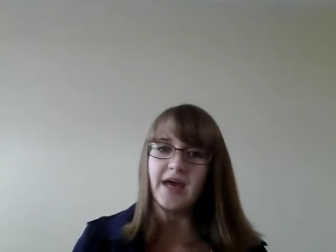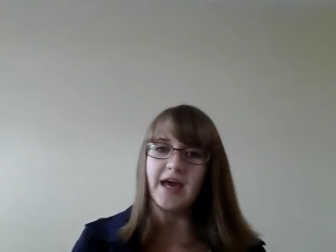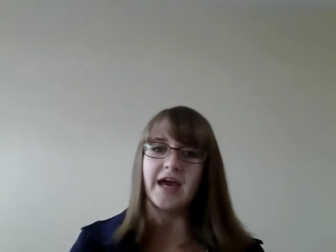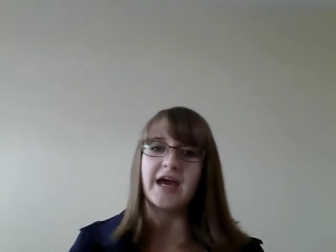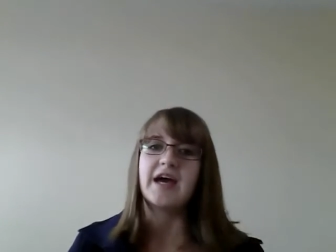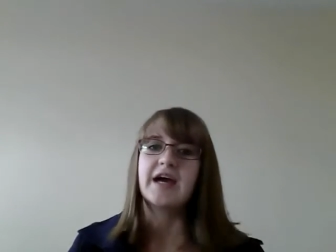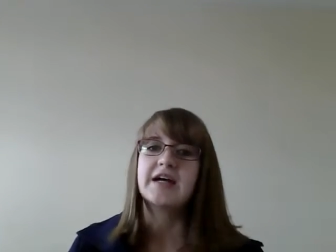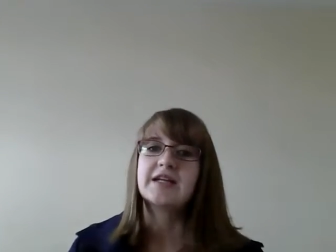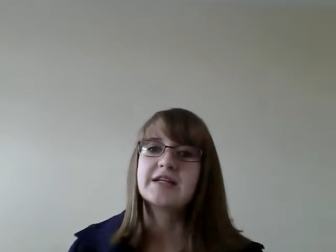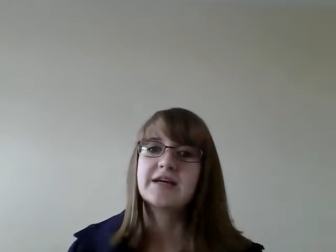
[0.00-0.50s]

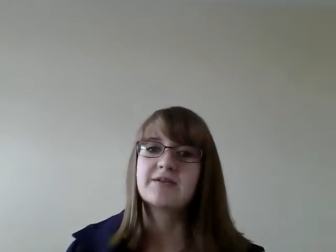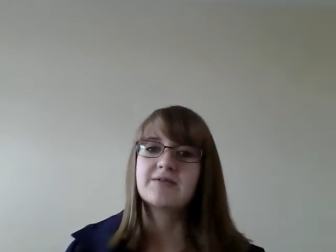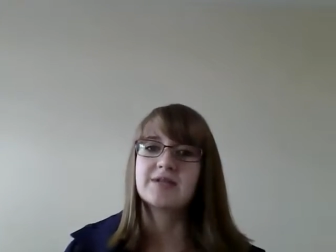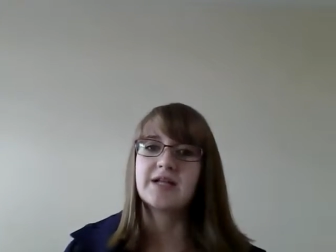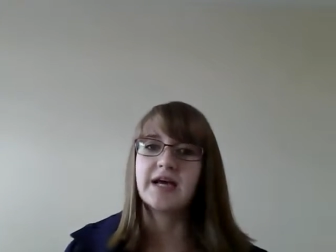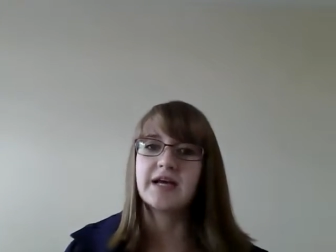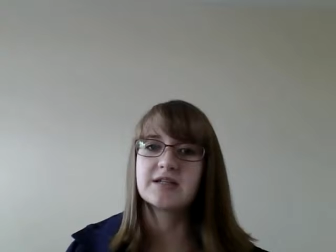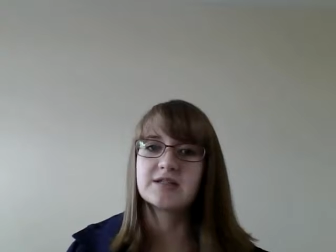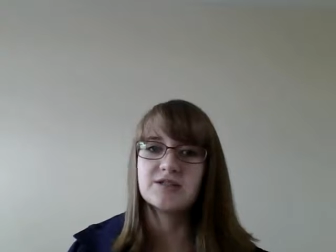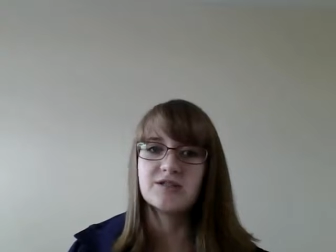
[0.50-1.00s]
and I would
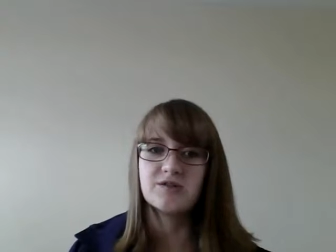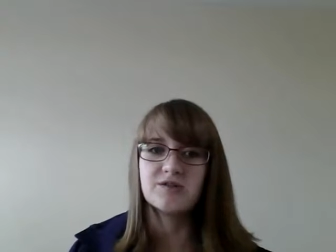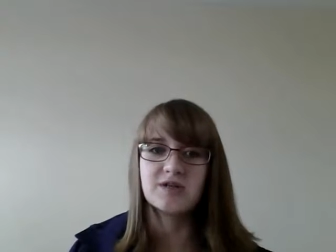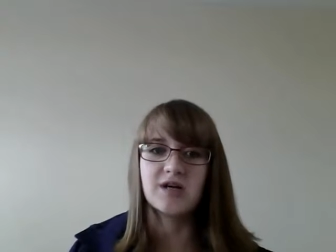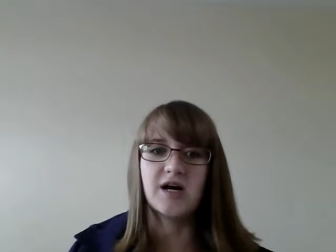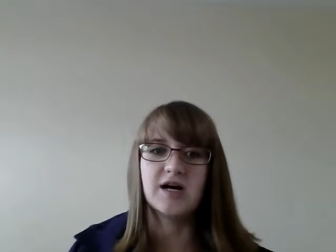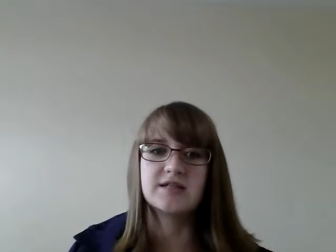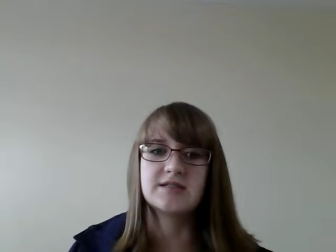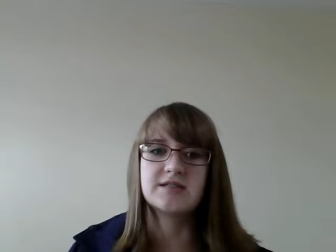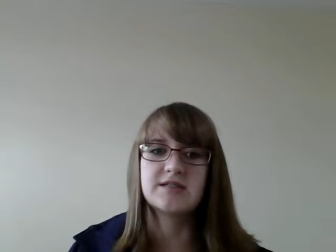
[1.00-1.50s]
like to do a
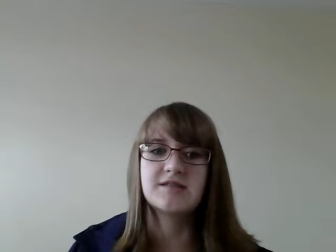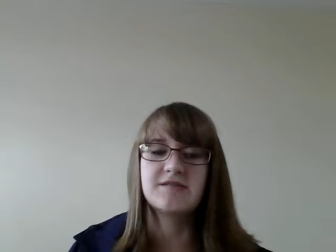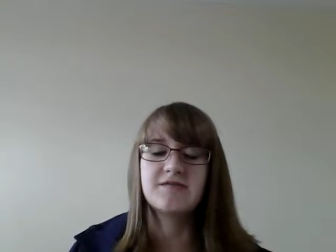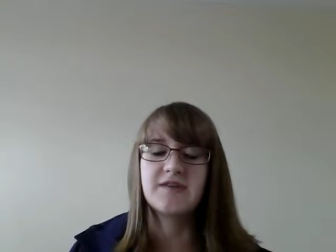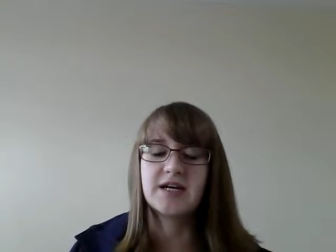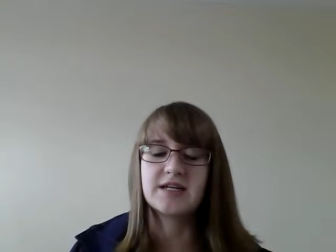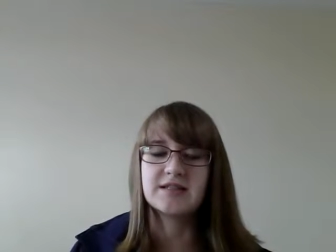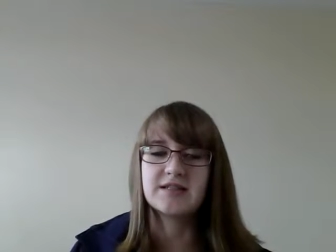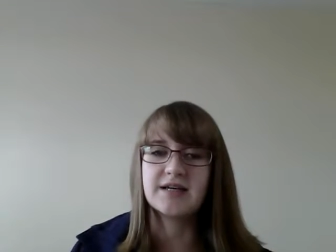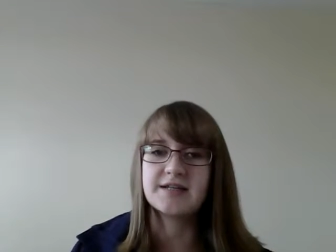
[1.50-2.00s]
cause and
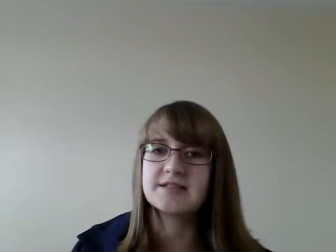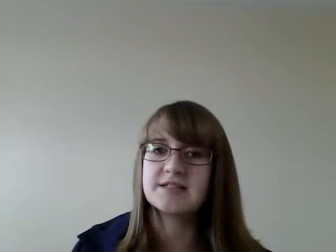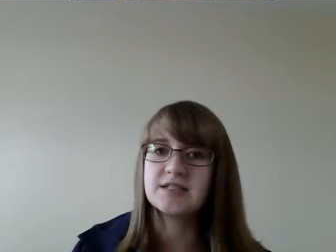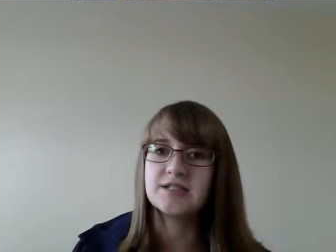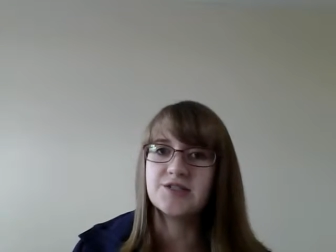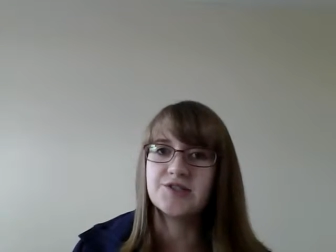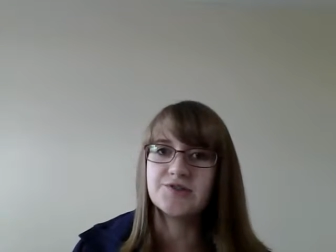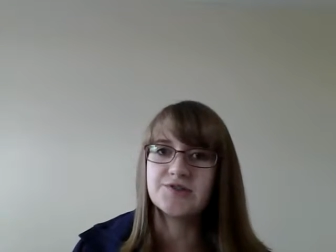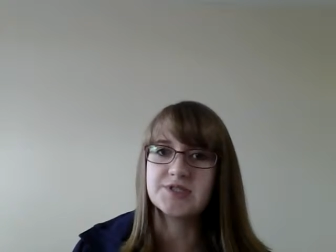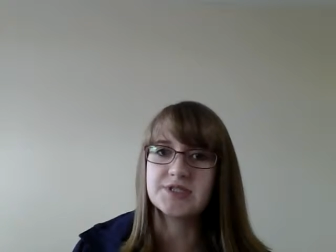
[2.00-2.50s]
effect
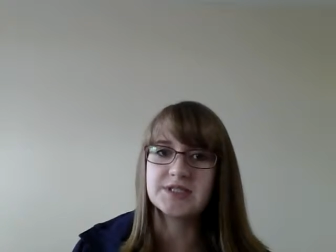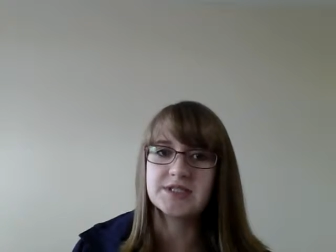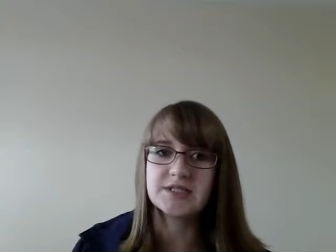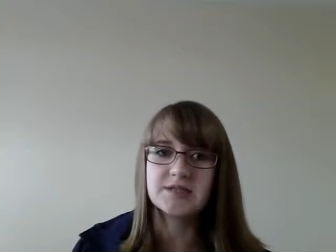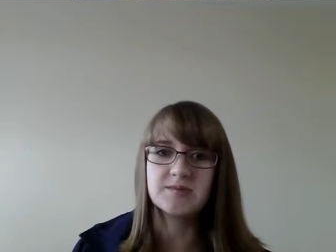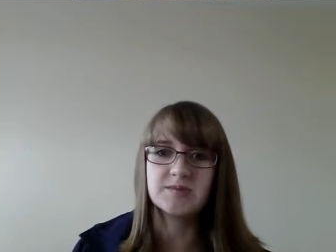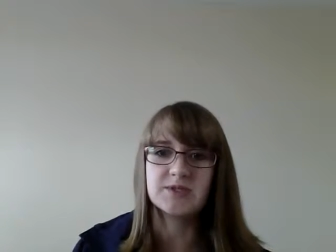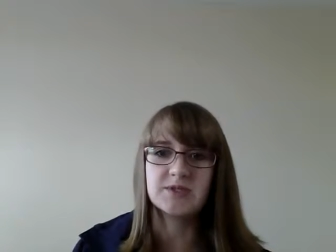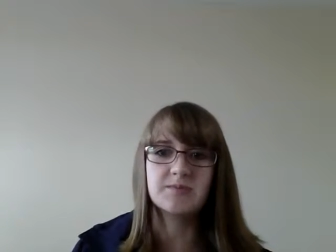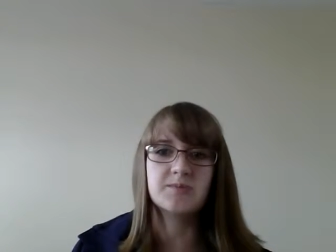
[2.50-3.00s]
lesson using
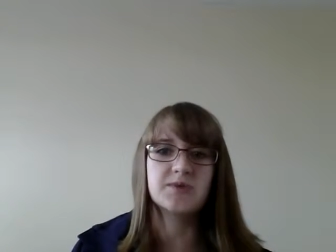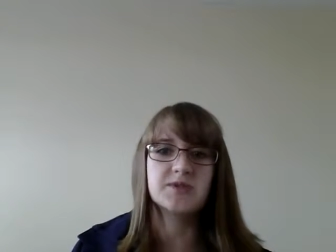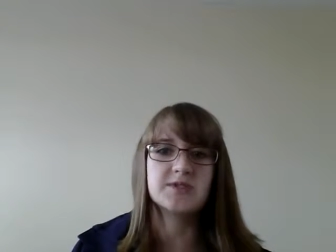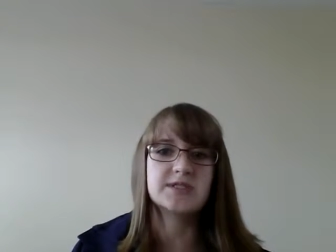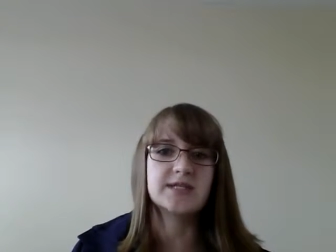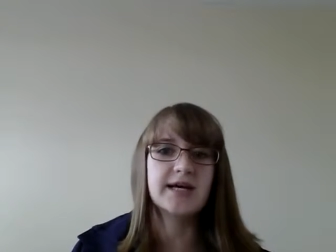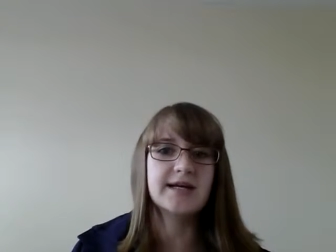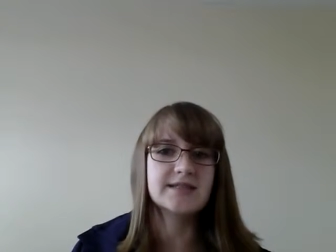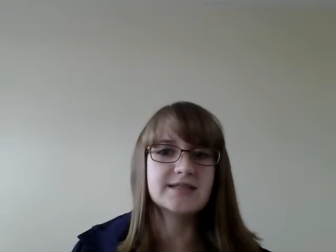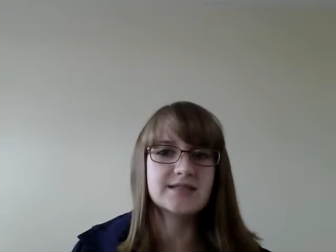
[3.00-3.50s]
some simple
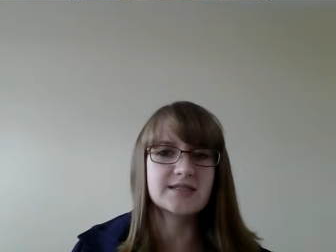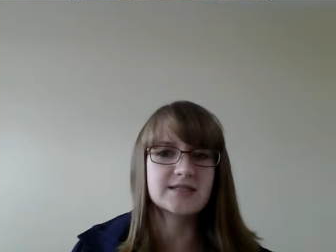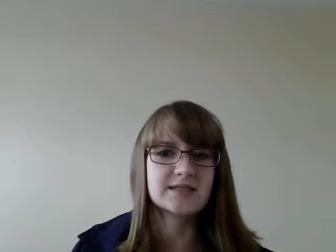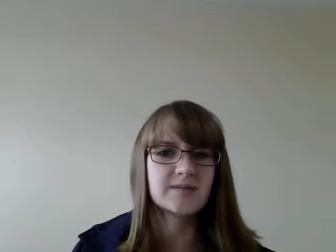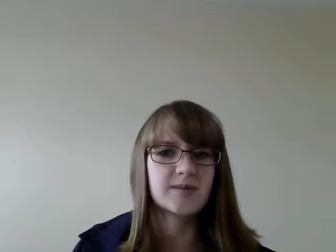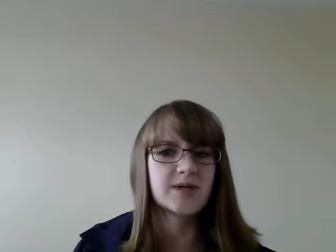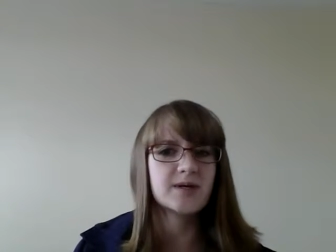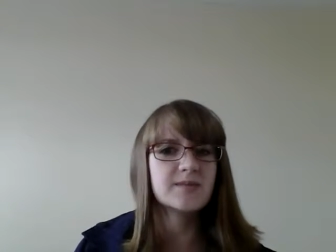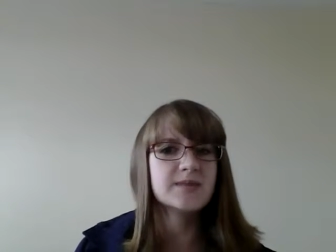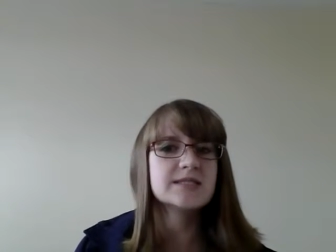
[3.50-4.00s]
science
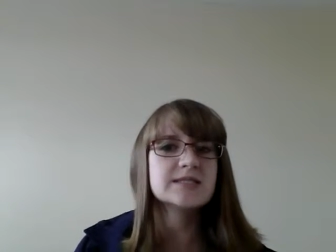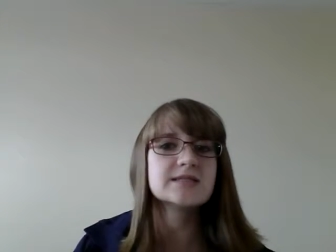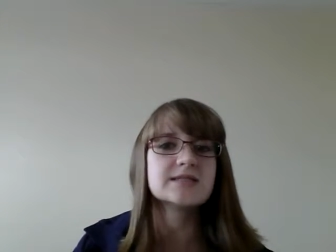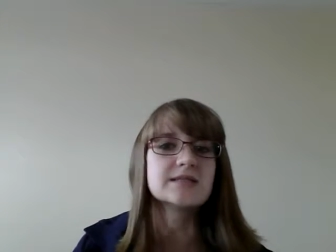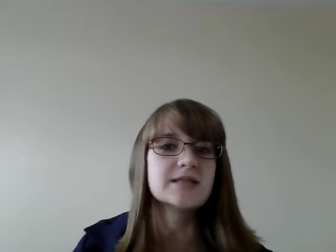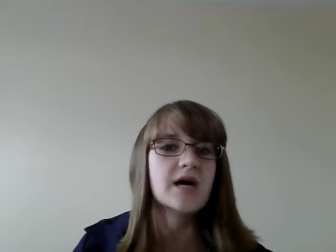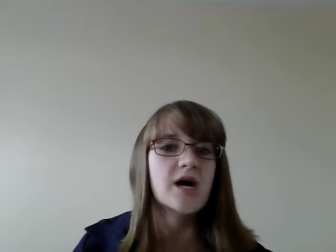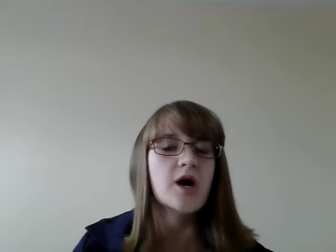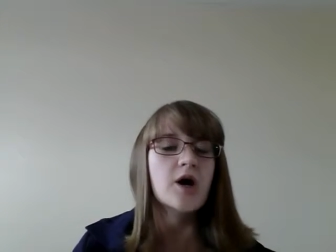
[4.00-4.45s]
experiments,